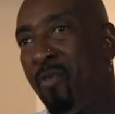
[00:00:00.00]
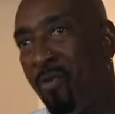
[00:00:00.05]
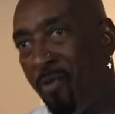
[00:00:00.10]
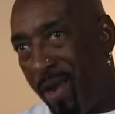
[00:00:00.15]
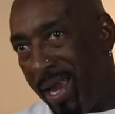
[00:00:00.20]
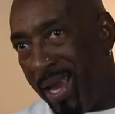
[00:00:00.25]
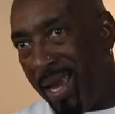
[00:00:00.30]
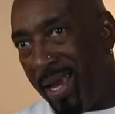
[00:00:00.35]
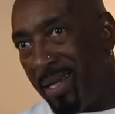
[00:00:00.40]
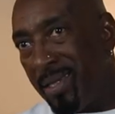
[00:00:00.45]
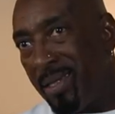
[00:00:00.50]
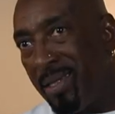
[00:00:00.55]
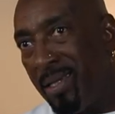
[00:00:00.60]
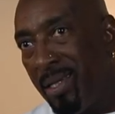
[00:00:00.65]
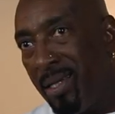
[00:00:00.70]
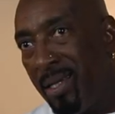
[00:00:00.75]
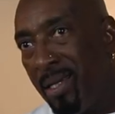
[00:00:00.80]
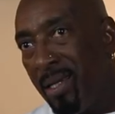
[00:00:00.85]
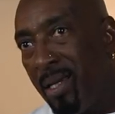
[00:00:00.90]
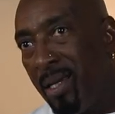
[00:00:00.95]
friends.
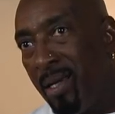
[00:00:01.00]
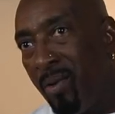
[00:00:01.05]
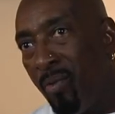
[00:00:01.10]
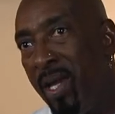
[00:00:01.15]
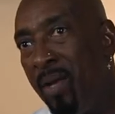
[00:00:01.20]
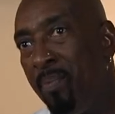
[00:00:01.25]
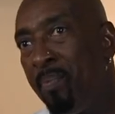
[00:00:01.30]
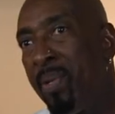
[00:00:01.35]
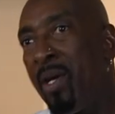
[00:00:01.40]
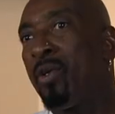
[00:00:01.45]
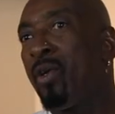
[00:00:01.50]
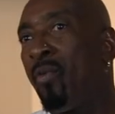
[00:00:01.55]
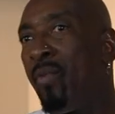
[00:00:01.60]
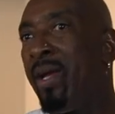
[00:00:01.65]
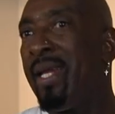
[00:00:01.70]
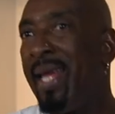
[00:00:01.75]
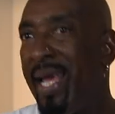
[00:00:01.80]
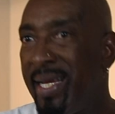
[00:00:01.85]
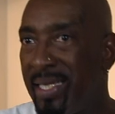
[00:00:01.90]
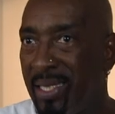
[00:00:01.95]
We built a
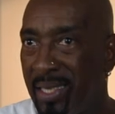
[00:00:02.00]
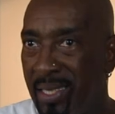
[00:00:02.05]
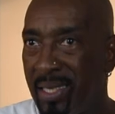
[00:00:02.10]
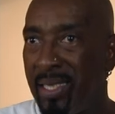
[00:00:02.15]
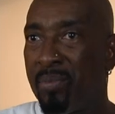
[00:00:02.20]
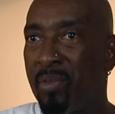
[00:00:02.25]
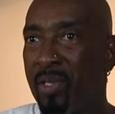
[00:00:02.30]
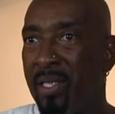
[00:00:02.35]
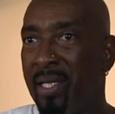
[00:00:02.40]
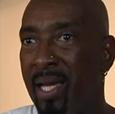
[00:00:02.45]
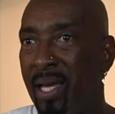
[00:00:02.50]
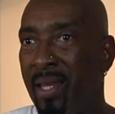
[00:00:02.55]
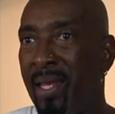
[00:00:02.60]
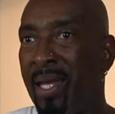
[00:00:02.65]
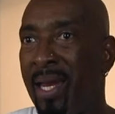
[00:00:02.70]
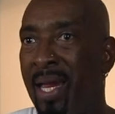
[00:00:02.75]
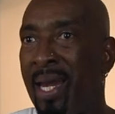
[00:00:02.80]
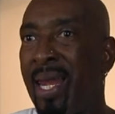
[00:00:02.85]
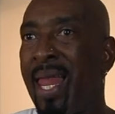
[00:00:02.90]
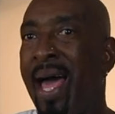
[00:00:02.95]
relationship together,
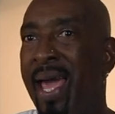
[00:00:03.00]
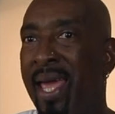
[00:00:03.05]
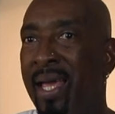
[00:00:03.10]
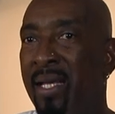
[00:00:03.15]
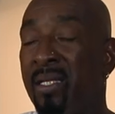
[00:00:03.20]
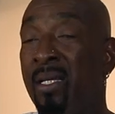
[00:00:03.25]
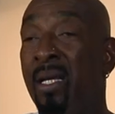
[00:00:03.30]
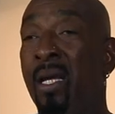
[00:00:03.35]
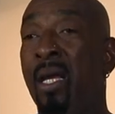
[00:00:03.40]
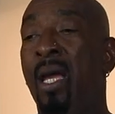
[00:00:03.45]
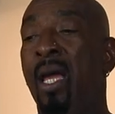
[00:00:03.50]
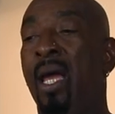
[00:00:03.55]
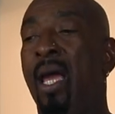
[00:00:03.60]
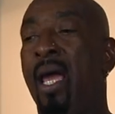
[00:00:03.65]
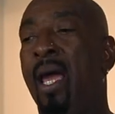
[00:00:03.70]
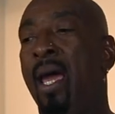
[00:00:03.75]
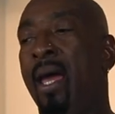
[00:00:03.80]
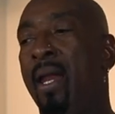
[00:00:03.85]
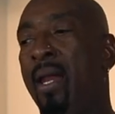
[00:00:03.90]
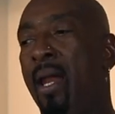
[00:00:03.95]
an alliance.
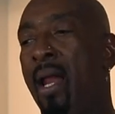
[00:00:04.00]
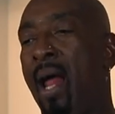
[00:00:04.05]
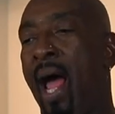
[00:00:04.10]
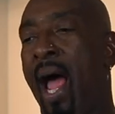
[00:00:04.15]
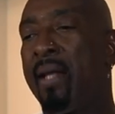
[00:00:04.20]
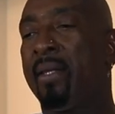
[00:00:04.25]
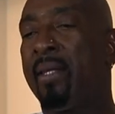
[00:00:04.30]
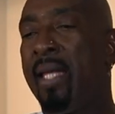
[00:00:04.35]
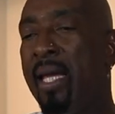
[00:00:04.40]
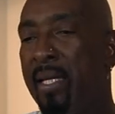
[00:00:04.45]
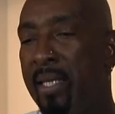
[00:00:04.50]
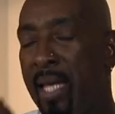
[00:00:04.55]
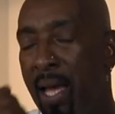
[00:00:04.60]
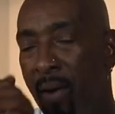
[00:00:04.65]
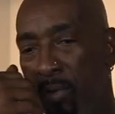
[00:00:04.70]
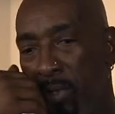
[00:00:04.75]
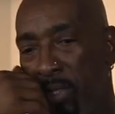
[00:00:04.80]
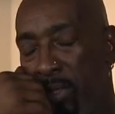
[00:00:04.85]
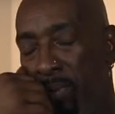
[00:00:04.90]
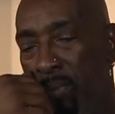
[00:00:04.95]
And I think that
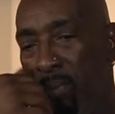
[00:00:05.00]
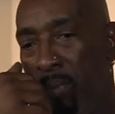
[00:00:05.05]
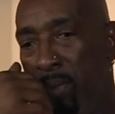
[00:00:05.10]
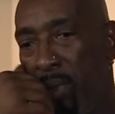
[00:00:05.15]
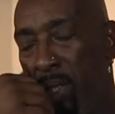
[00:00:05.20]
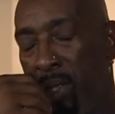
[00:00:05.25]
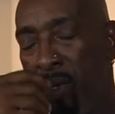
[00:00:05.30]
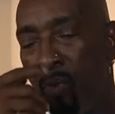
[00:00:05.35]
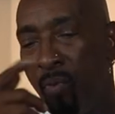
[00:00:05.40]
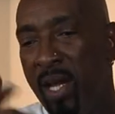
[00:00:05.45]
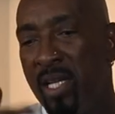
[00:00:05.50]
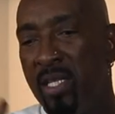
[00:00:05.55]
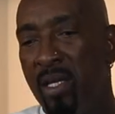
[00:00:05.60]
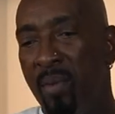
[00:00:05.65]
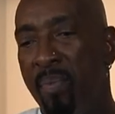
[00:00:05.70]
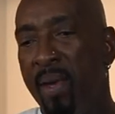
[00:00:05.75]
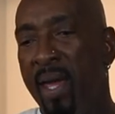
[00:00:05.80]
was the reason